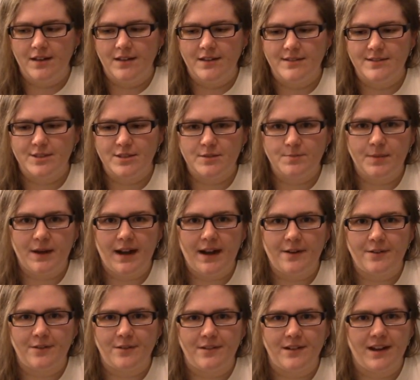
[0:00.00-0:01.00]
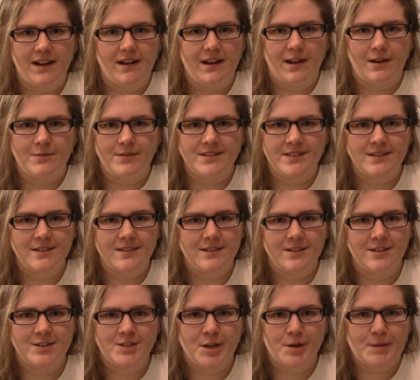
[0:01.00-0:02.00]
spiral, and I wasn't going
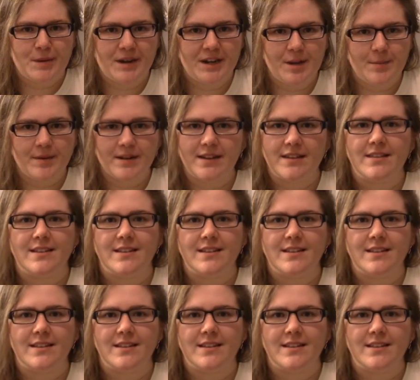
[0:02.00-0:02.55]
to show anybody